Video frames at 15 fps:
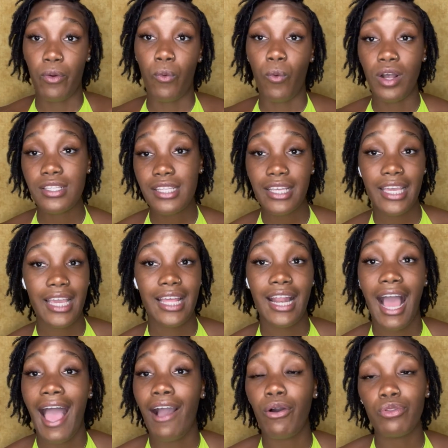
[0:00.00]
Once again,
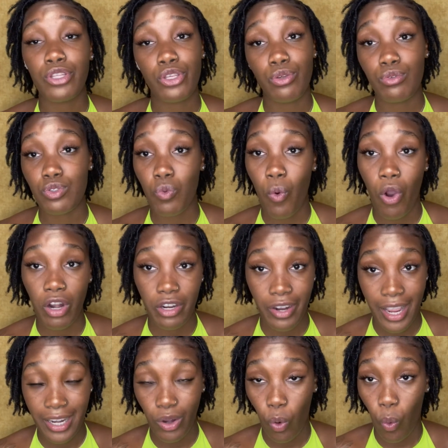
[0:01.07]
I only use water
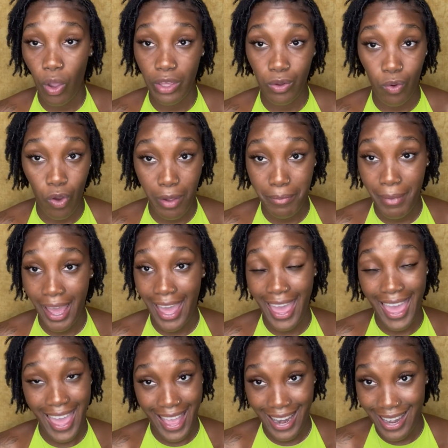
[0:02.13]
and oil on my
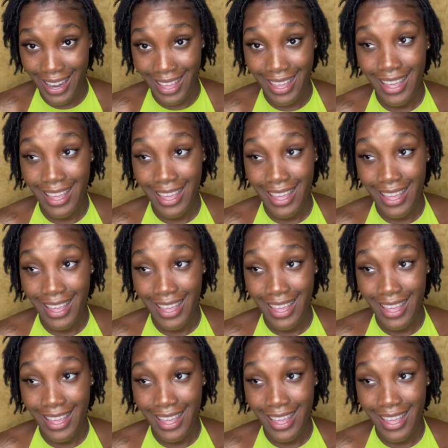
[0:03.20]
head.